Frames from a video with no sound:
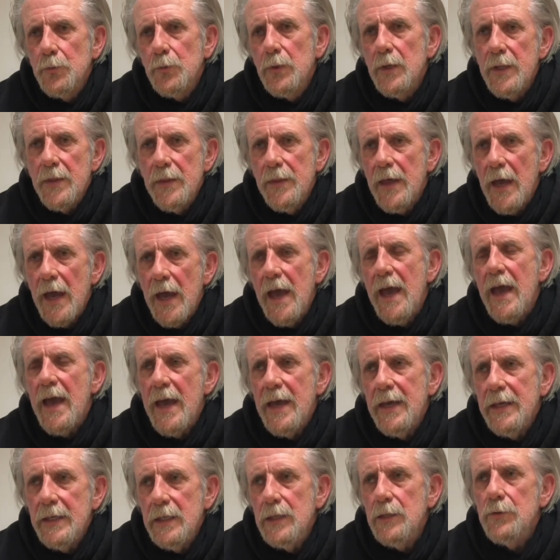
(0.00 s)
with
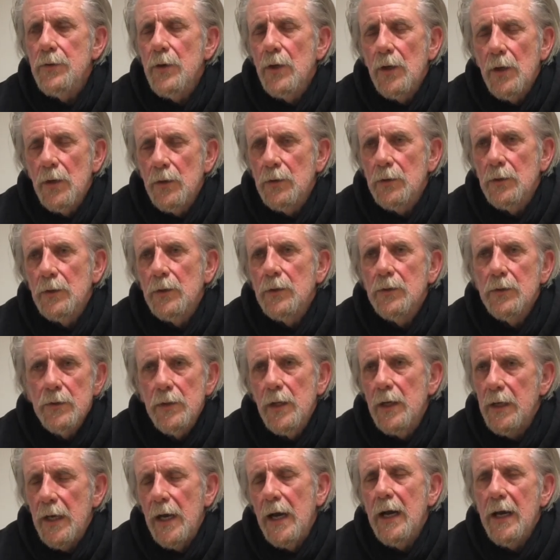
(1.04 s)
any dog
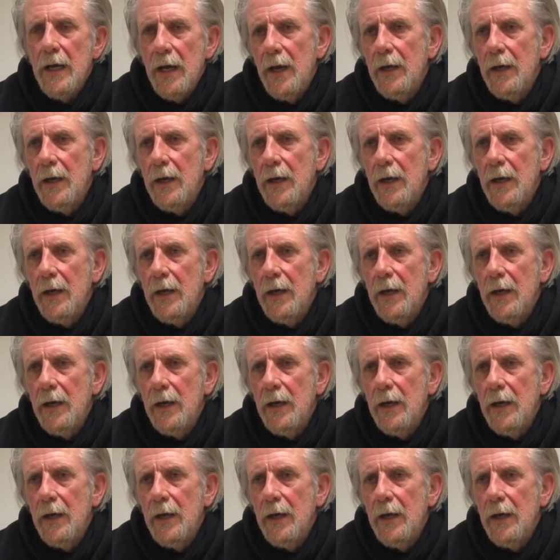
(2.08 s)
that